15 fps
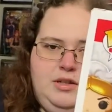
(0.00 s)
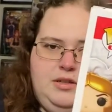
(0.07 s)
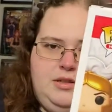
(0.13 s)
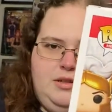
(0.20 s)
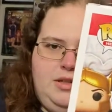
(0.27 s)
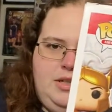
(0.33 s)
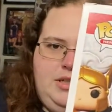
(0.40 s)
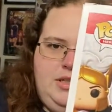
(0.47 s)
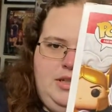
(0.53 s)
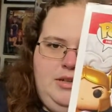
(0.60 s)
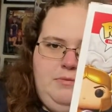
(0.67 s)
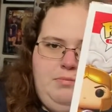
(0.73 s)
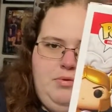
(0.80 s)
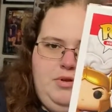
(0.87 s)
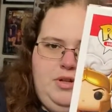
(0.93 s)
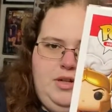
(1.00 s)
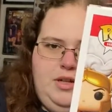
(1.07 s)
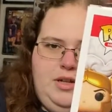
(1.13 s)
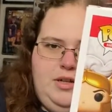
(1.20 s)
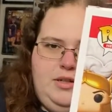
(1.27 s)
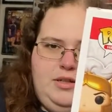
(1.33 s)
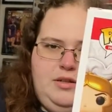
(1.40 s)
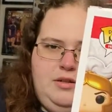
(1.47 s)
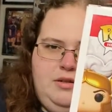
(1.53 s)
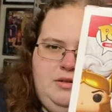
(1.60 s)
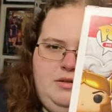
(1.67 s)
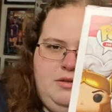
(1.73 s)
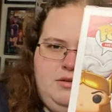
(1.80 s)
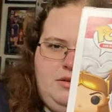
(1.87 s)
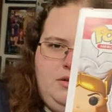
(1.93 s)
So they did put
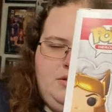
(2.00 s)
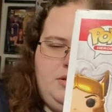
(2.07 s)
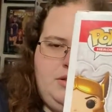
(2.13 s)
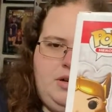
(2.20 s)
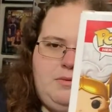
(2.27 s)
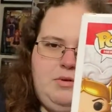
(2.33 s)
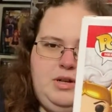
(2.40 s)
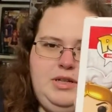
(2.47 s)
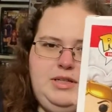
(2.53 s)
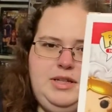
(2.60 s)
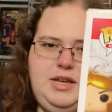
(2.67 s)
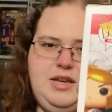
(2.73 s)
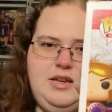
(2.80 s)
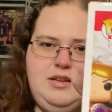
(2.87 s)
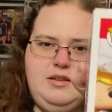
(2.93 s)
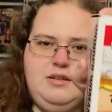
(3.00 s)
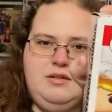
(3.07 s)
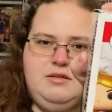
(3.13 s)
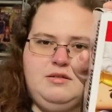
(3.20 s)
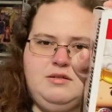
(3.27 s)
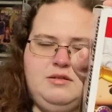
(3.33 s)
those two, I want to say,